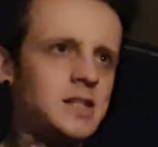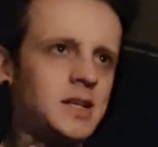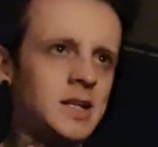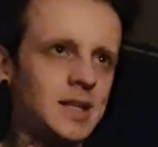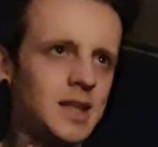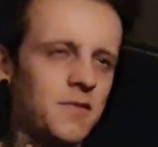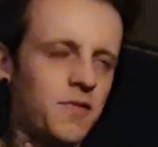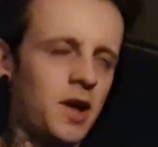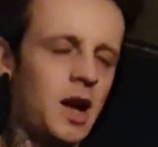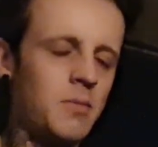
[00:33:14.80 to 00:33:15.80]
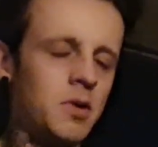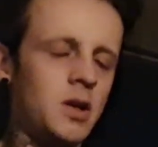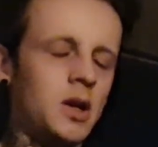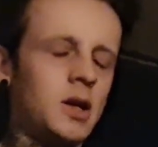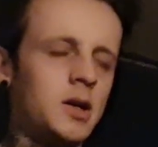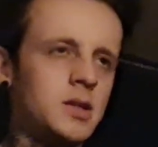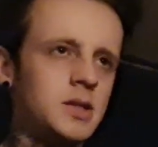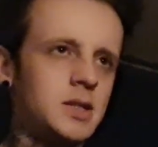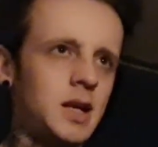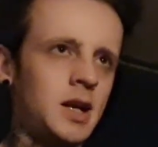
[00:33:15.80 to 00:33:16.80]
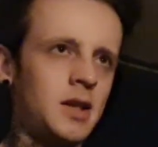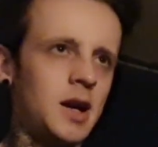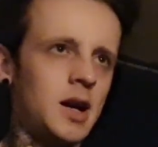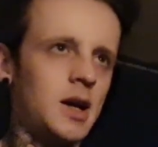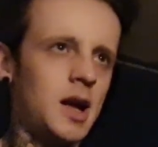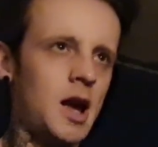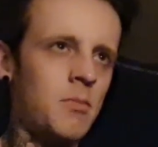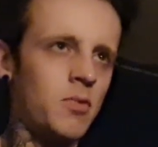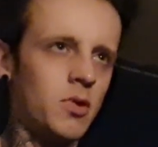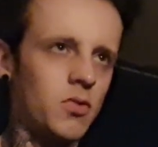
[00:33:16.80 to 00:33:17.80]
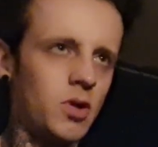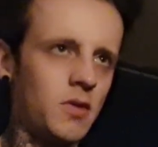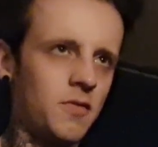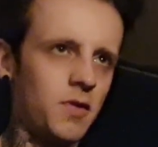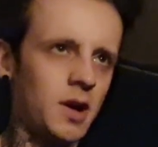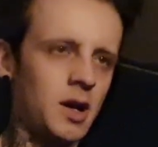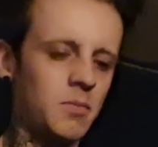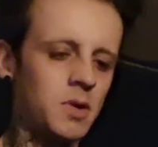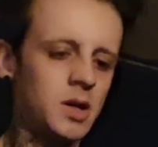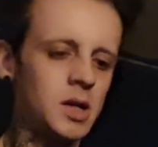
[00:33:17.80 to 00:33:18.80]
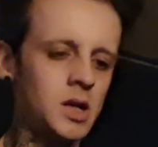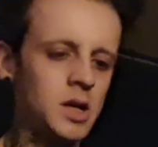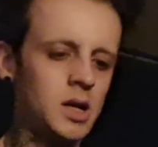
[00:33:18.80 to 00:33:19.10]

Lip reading: gazing into the flame and seeing that emerald green flame,